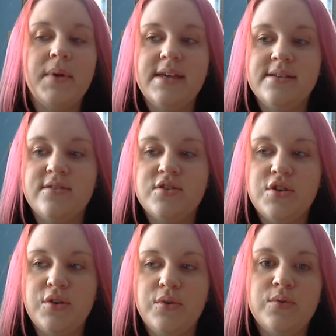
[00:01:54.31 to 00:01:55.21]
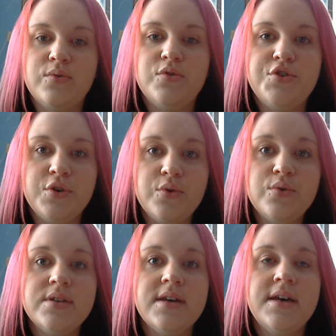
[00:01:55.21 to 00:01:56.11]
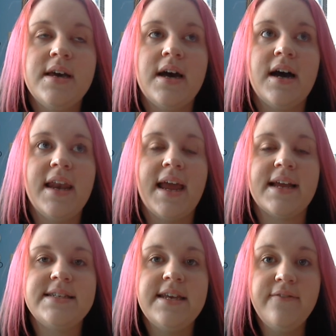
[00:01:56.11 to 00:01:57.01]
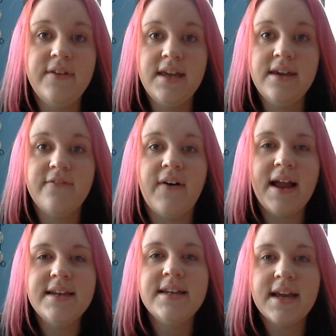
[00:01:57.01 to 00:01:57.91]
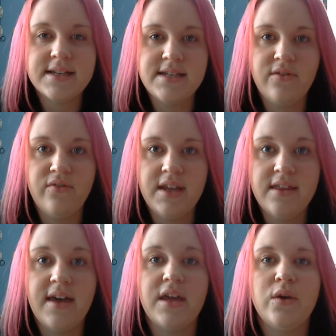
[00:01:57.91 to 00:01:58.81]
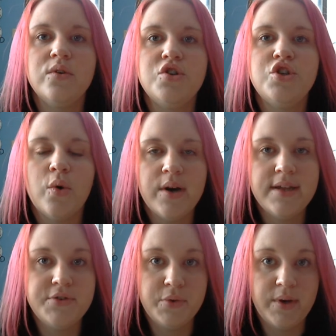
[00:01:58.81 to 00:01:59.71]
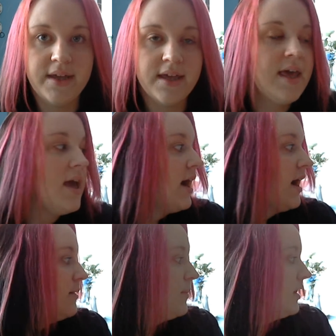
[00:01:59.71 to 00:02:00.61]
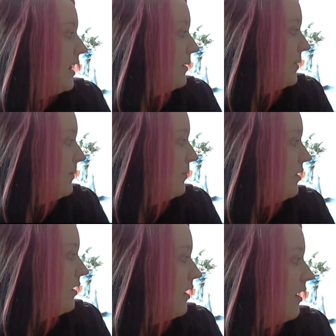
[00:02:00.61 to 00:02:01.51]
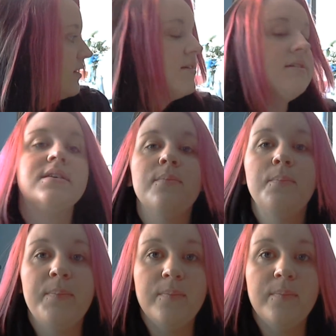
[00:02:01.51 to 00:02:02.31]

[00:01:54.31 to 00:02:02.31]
is to do an activity, find an activity that you enjoy doing. A lot of people aren't